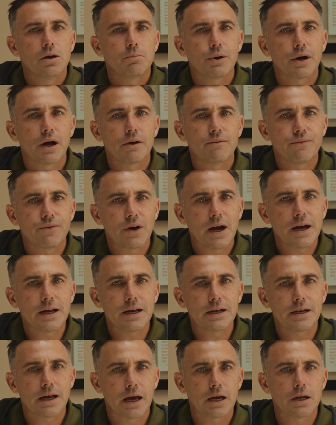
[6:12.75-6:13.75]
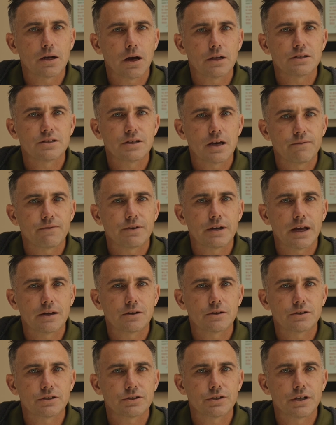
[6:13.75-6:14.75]
But on Friday night on San
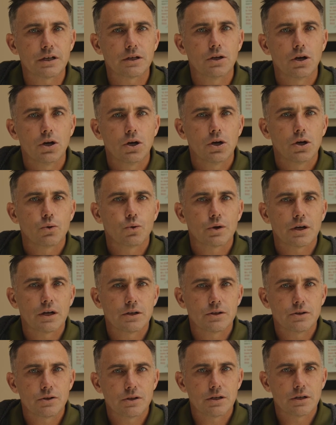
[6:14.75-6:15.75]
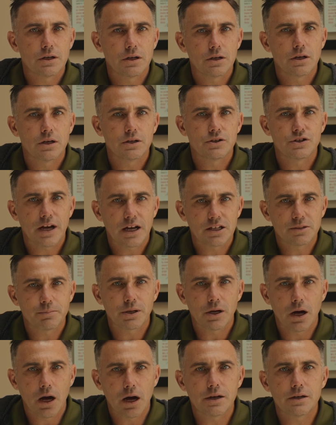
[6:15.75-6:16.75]
Fernando Street, we're going to do the Jazz
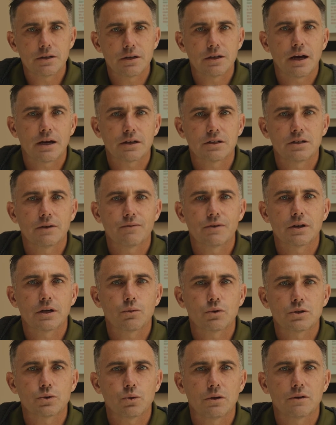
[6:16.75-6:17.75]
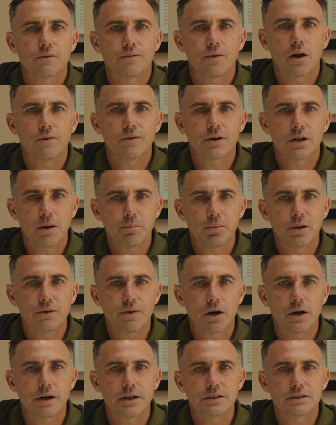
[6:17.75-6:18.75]
Beyond activity, which will involve a couple
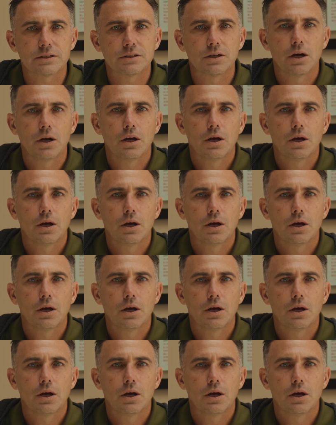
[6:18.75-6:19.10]
of artists,